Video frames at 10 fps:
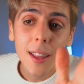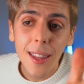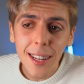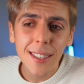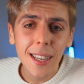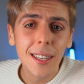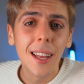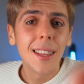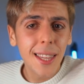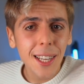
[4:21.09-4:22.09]
That's it.
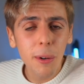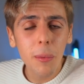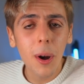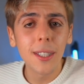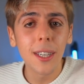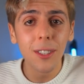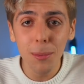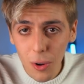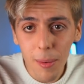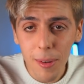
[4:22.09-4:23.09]
Thanks for watching.
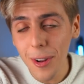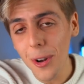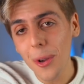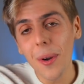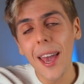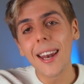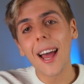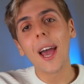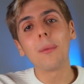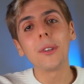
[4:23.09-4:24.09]
Subscribe if you're new, and
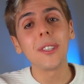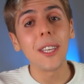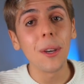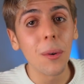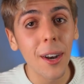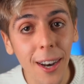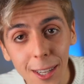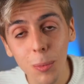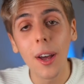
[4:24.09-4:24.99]
I will see you in the next